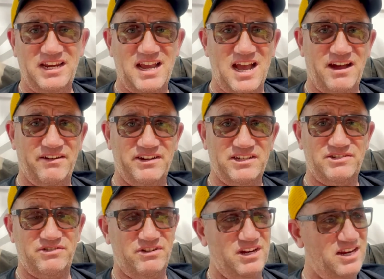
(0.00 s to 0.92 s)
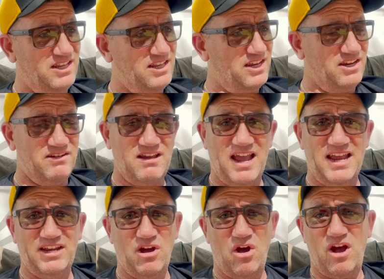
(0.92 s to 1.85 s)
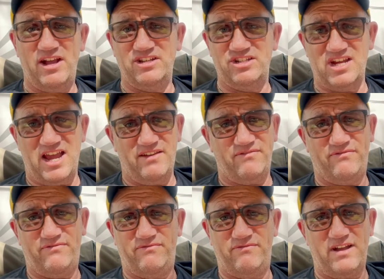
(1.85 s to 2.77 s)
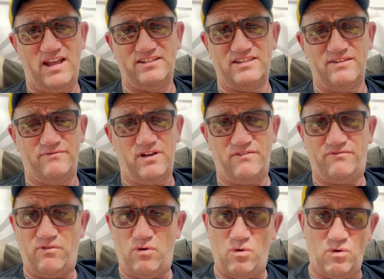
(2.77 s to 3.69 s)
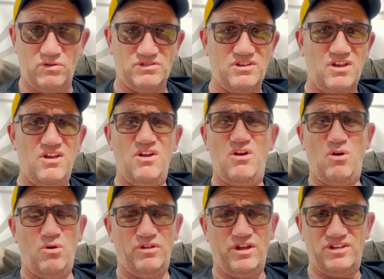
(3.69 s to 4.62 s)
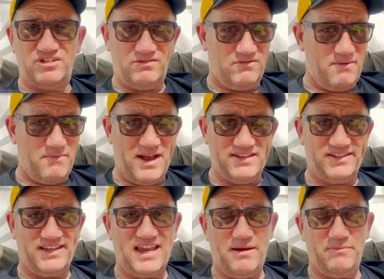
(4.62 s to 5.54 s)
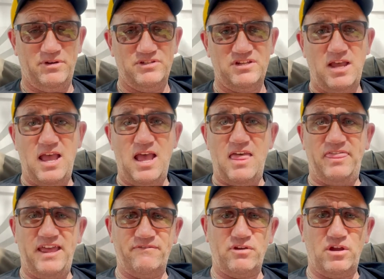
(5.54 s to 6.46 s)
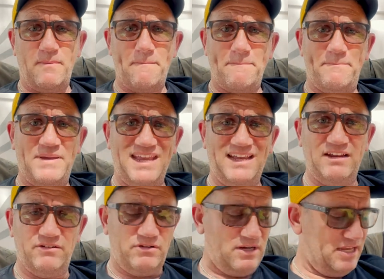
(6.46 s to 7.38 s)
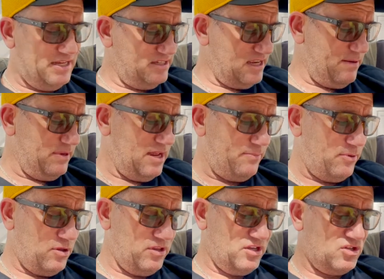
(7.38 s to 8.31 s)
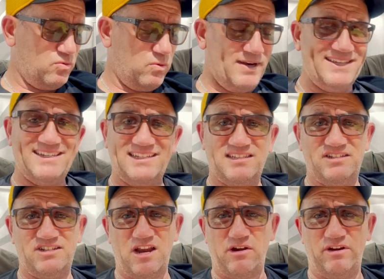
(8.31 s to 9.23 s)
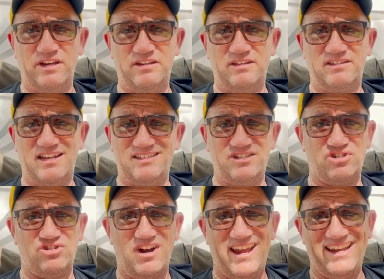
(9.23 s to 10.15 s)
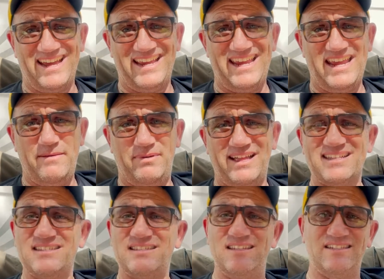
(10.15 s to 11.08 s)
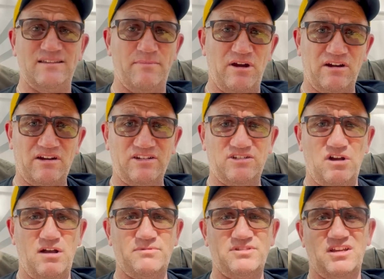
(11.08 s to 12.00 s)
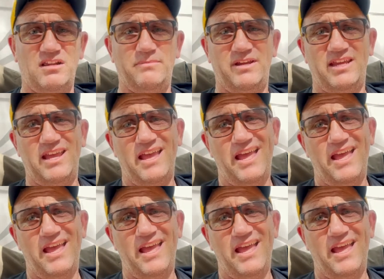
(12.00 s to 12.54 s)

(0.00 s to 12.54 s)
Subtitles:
RS3, your A9, A7R4s, all those amazing cameras. They've got a bigger release coming up on the 26th of January. So that's Australia Day here, but this is America time, so it'll be